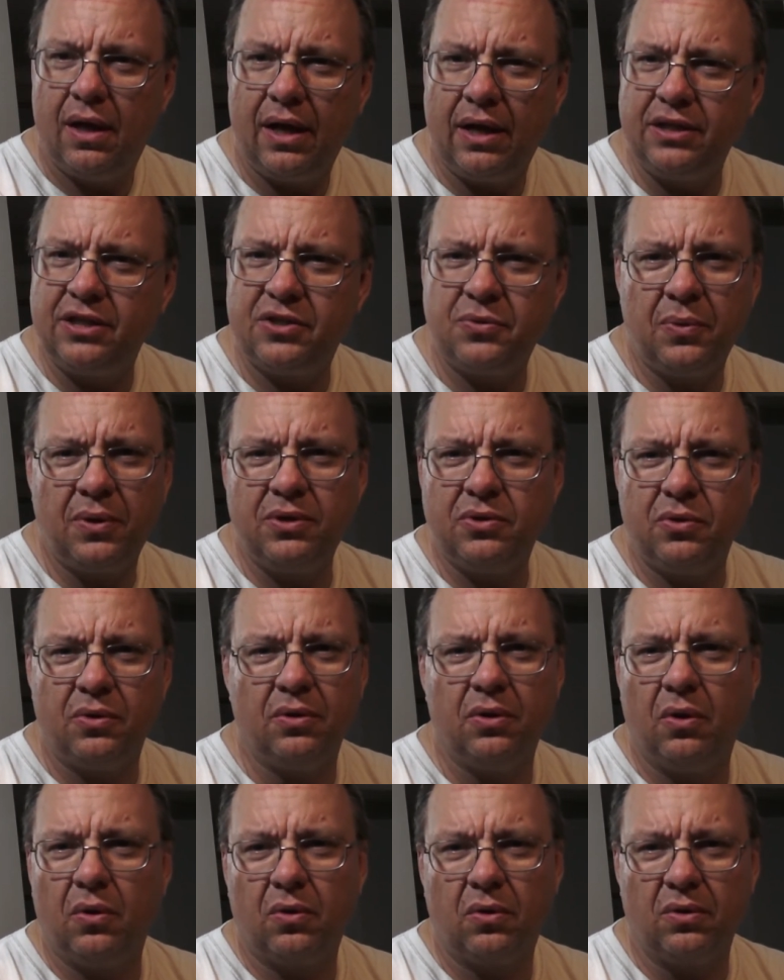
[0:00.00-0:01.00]
just went to a
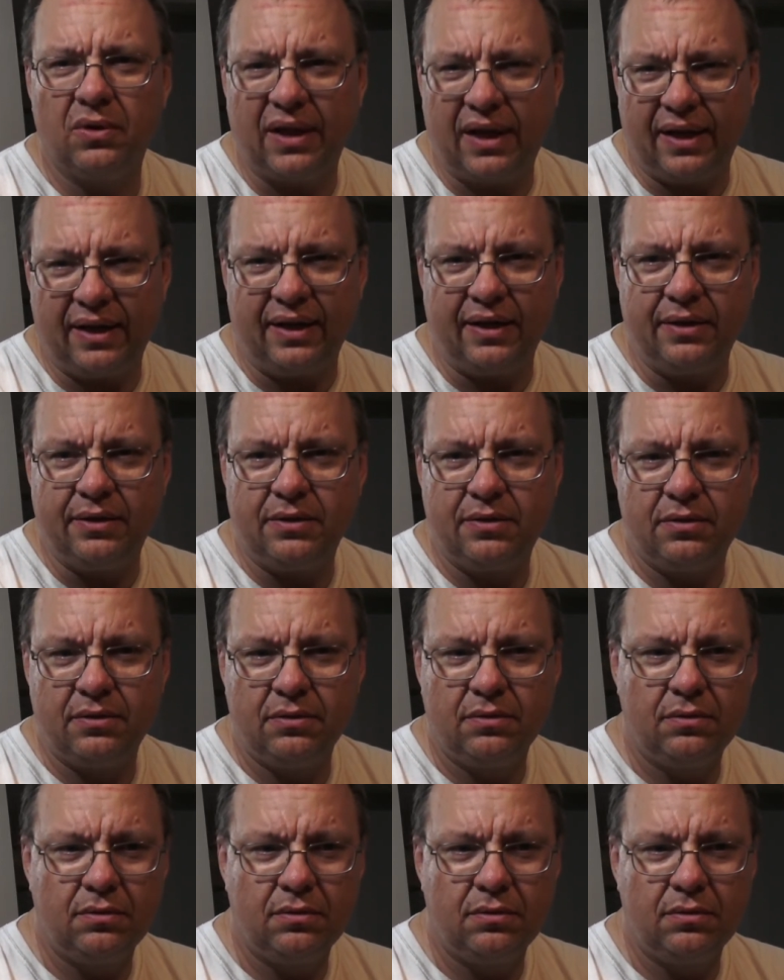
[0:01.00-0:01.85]
local Denny's,